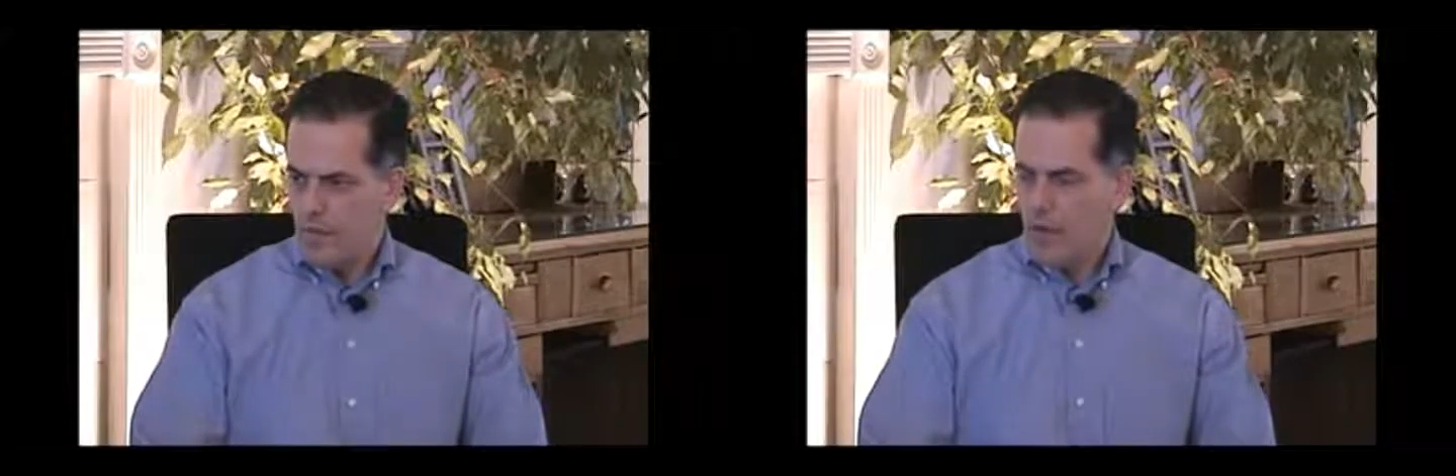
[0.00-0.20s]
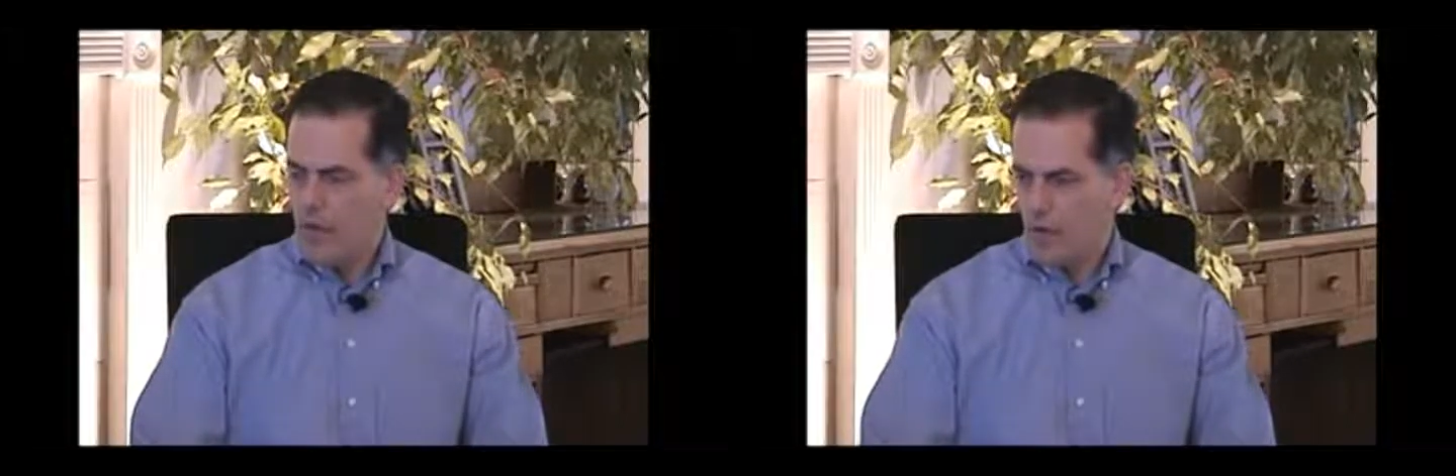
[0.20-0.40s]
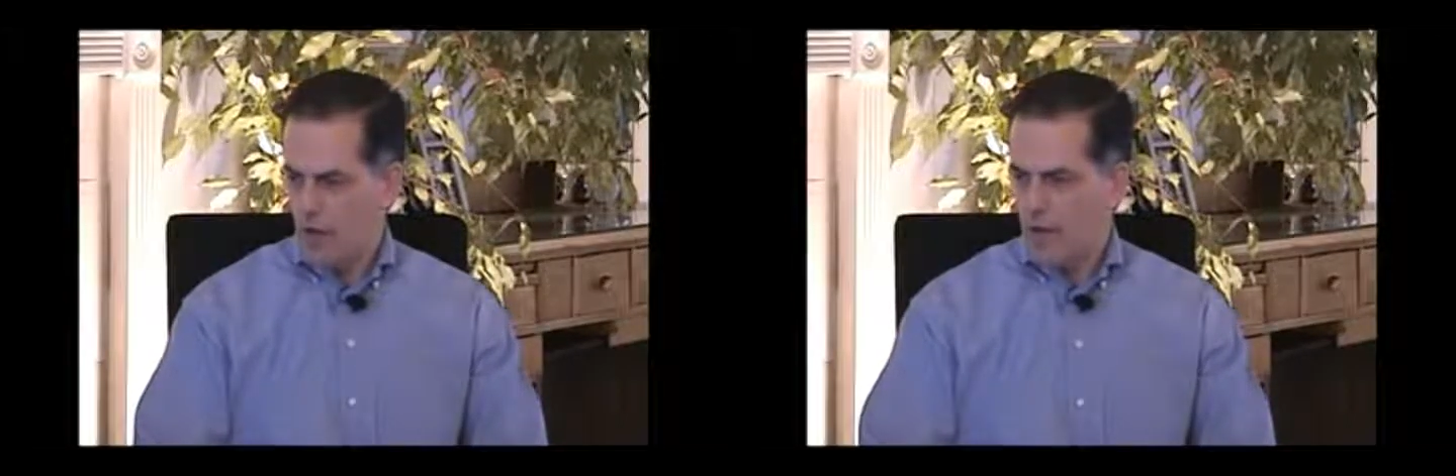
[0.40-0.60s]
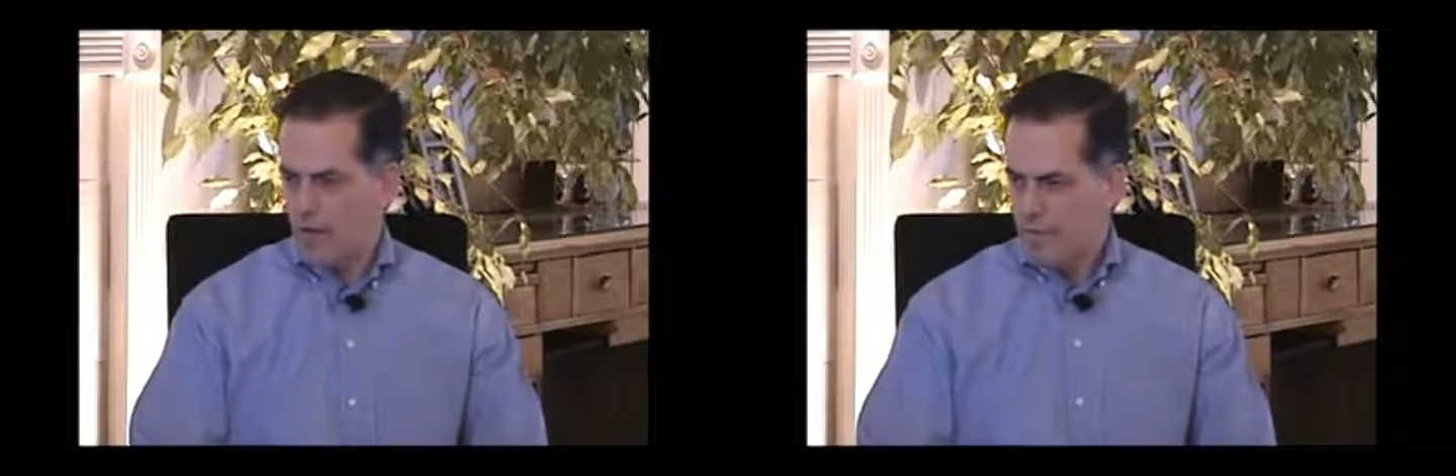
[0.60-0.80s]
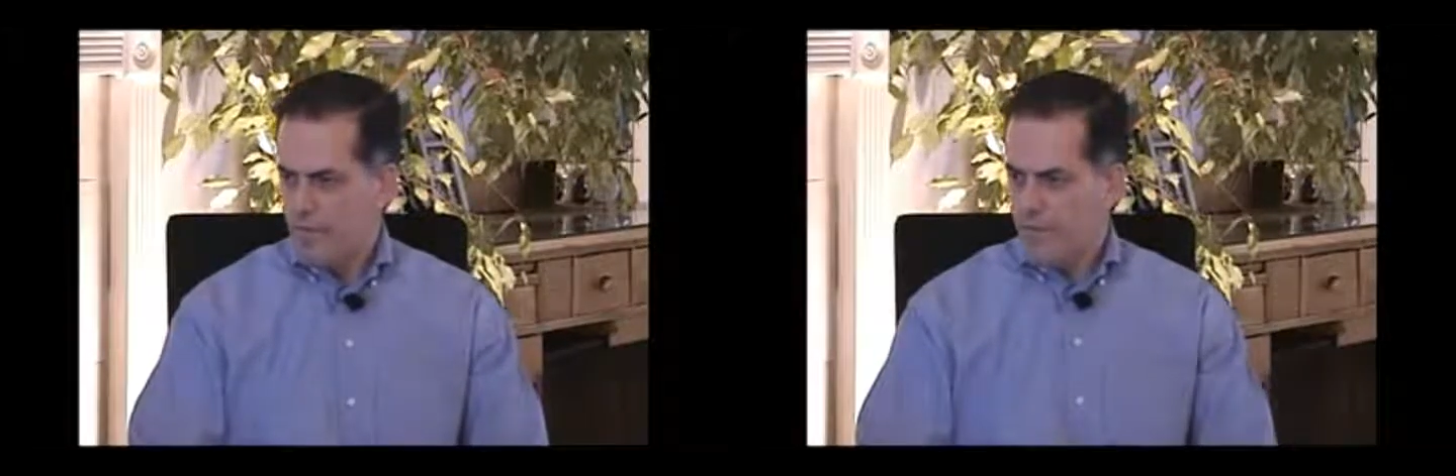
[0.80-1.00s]
Correct.
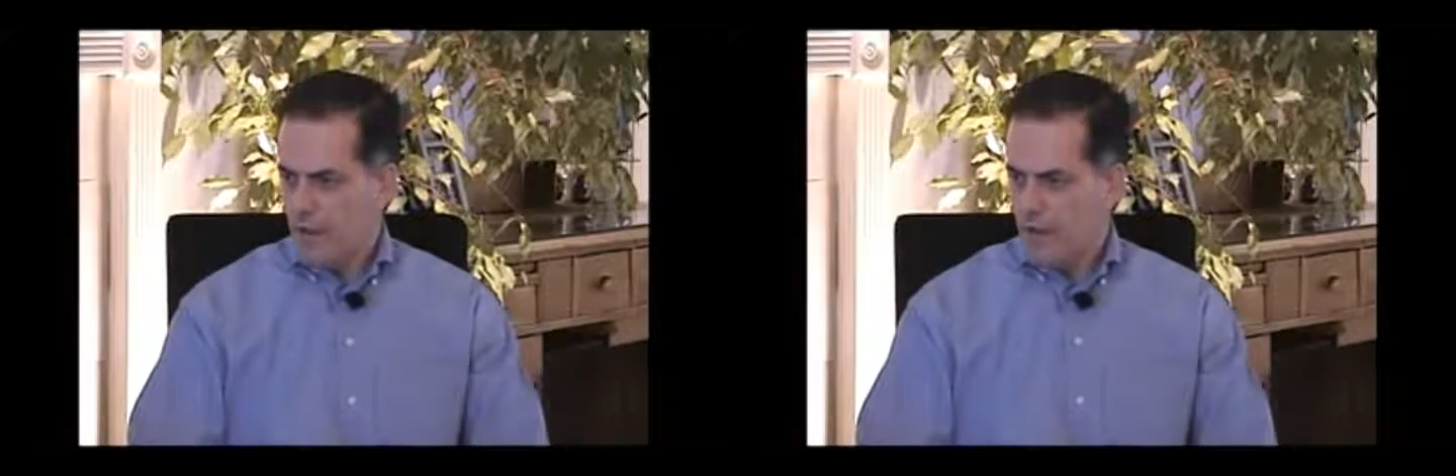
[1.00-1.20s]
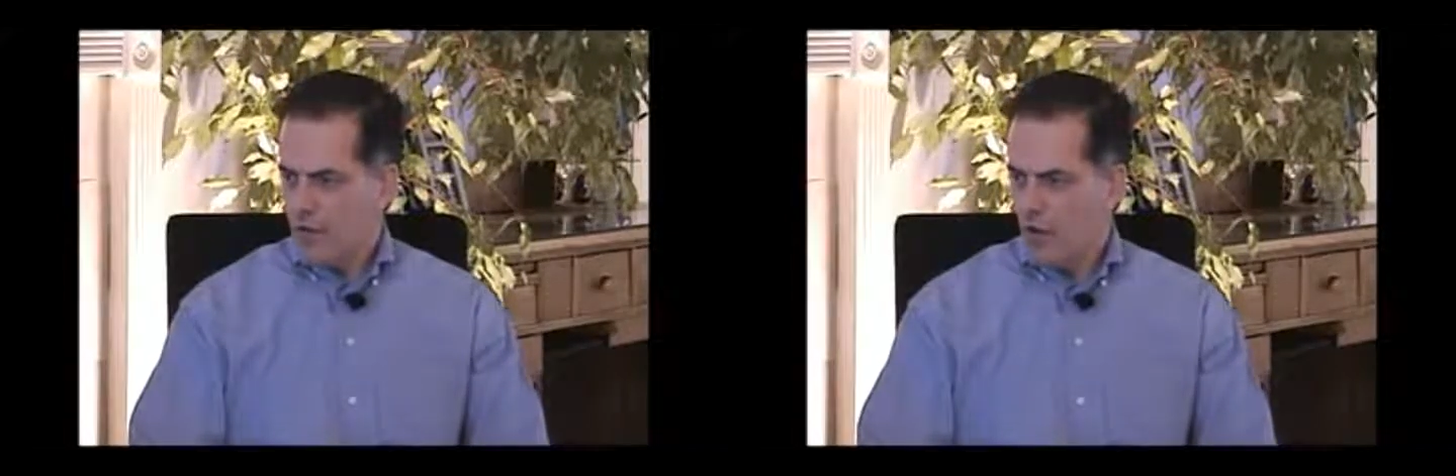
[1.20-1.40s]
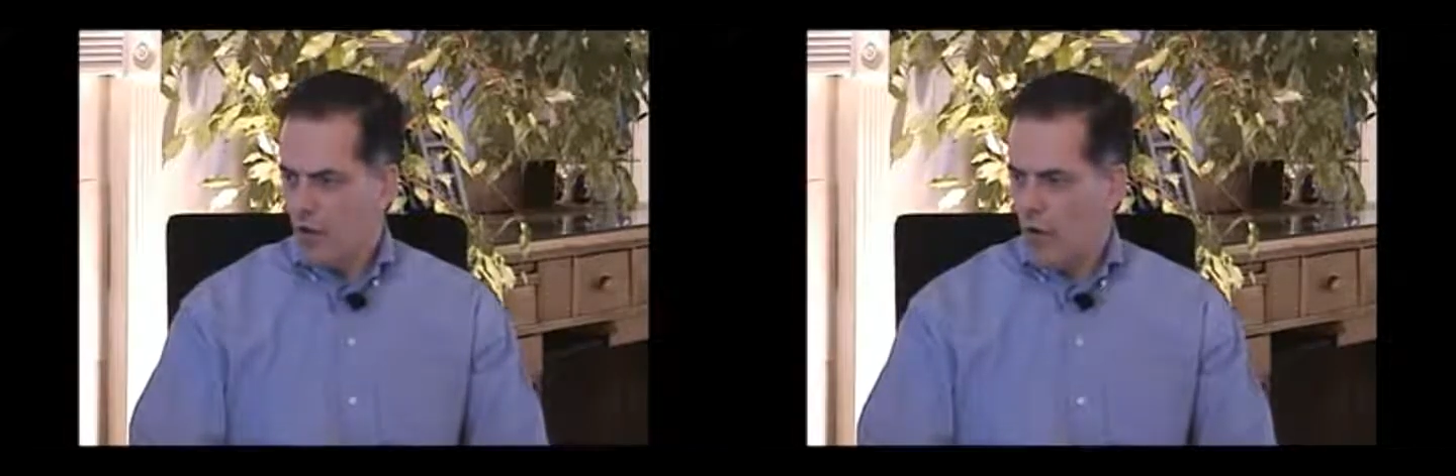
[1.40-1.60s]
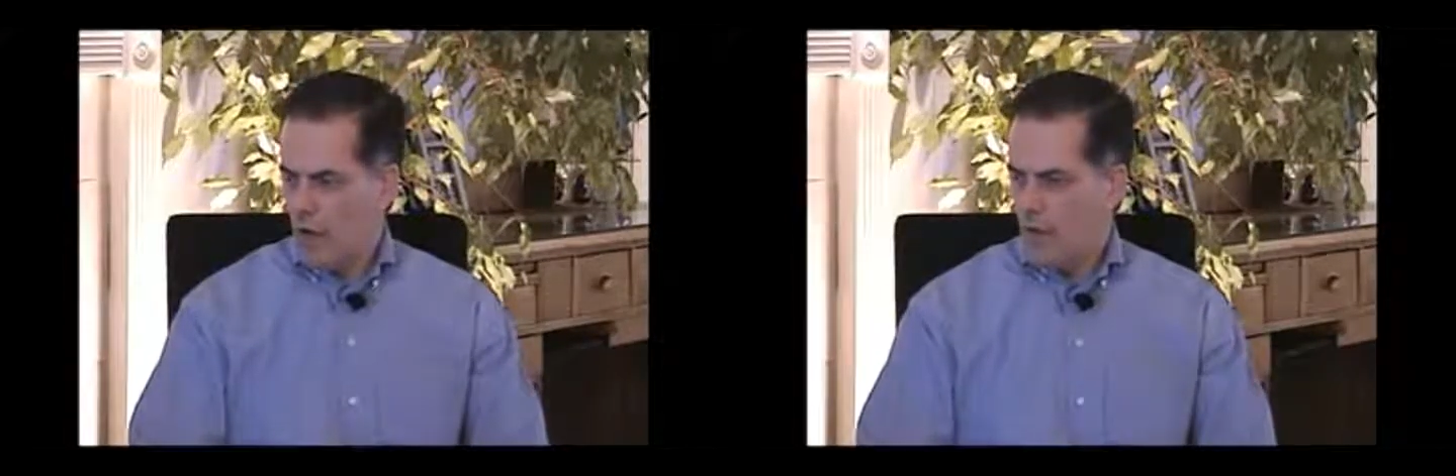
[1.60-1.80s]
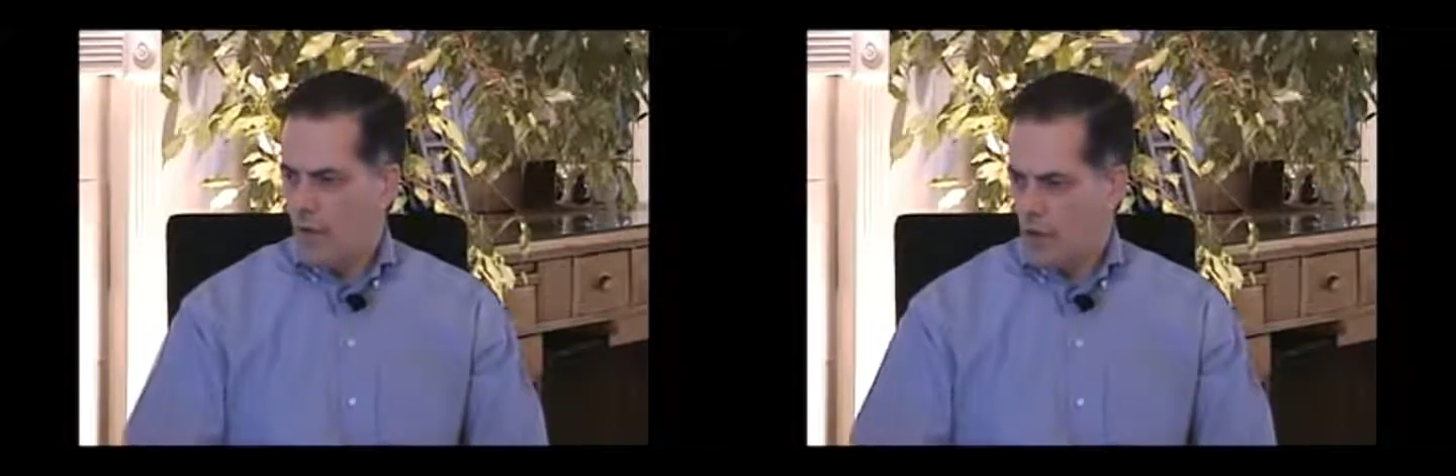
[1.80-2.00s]

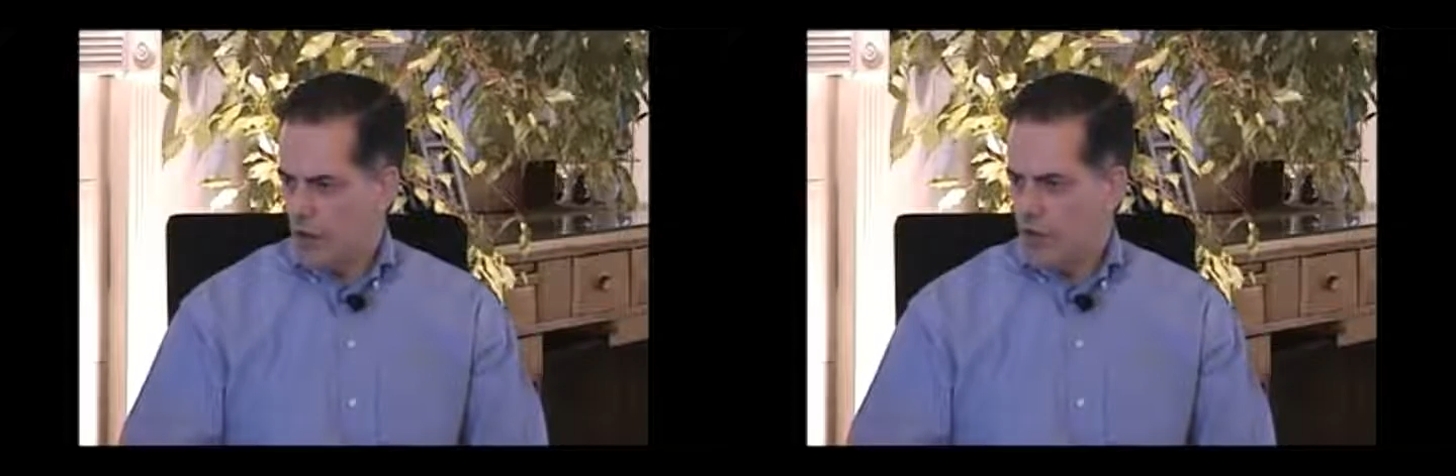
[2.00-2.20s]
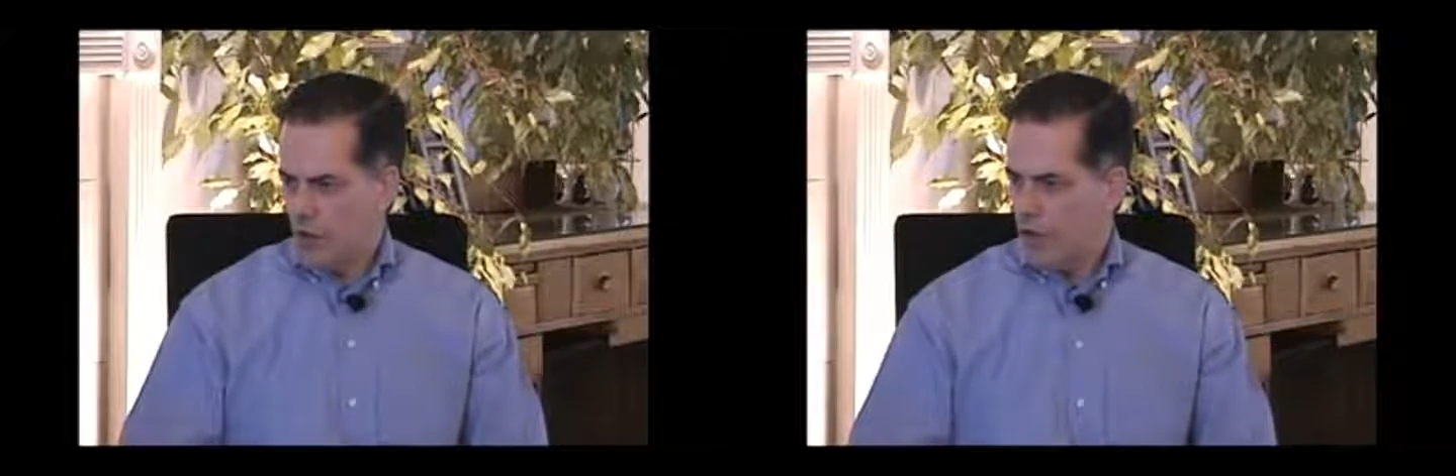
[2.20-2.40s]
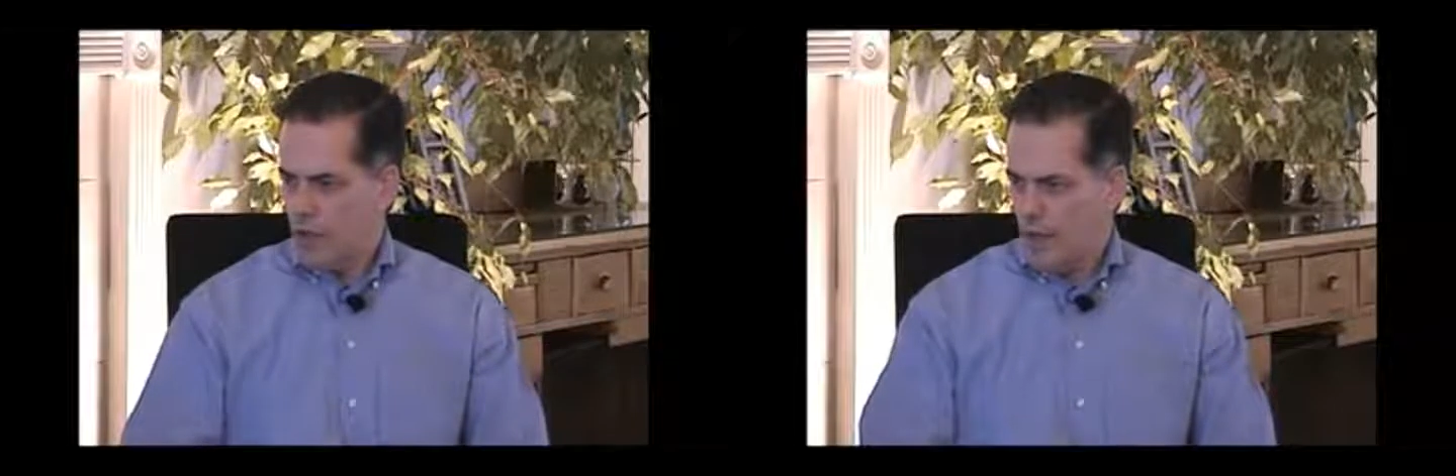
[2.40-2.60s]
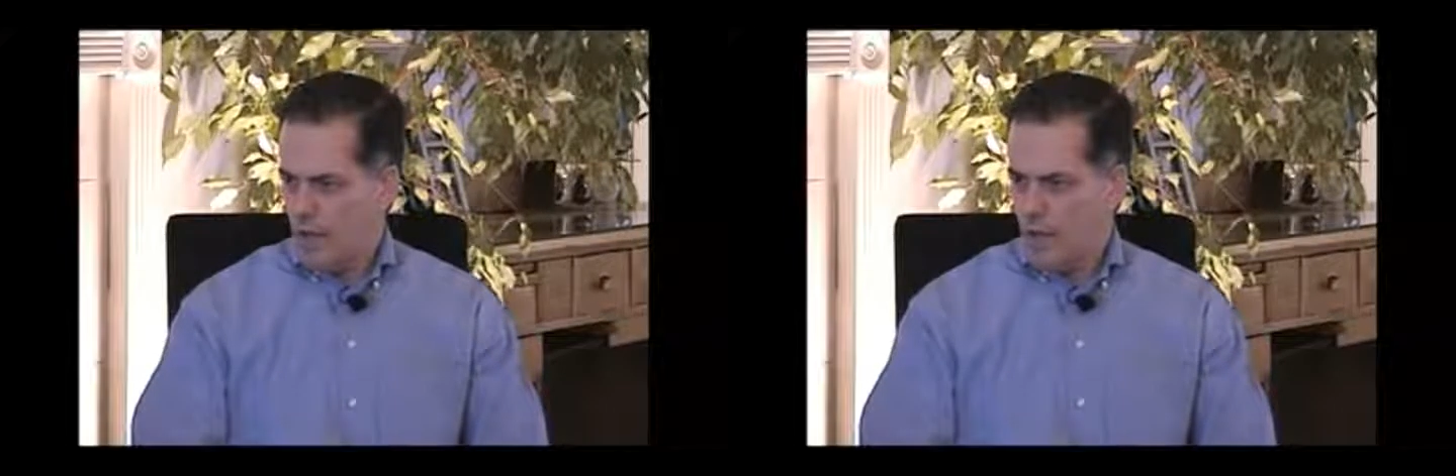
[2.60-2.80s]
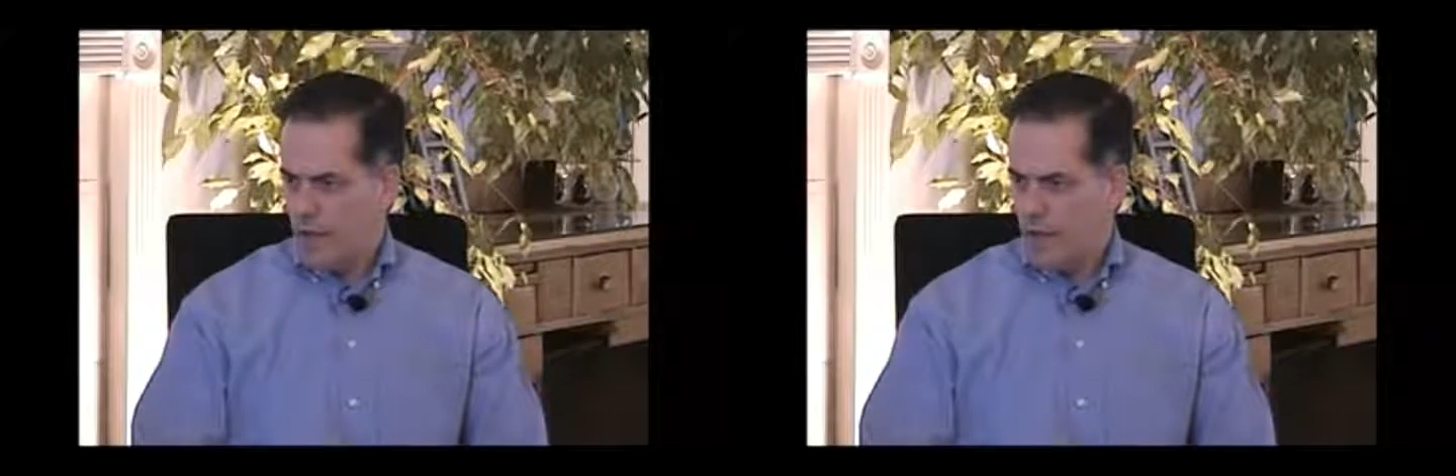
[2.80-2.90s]
So we also look at,